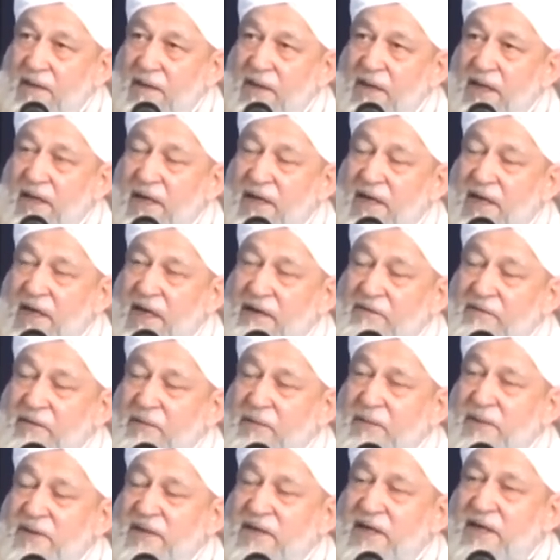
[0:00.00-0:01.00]
They are
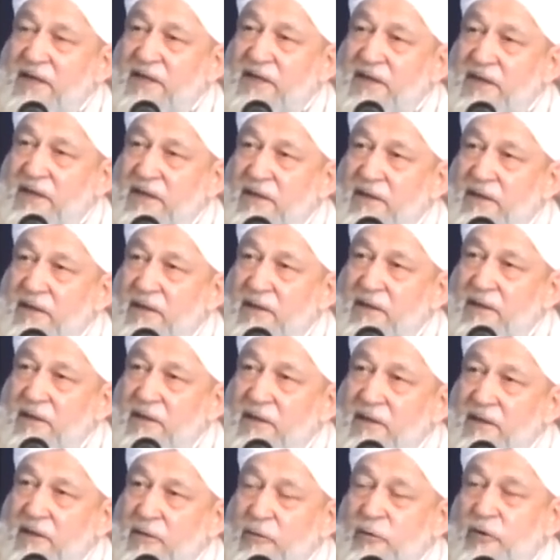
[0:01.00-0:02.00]
never presented
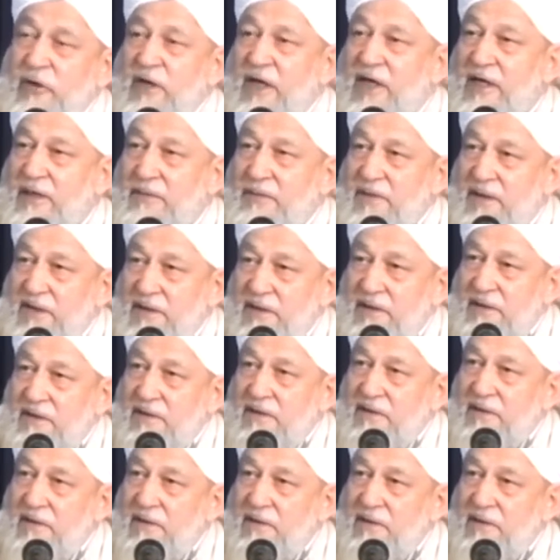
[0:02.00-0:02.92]
to the enemies.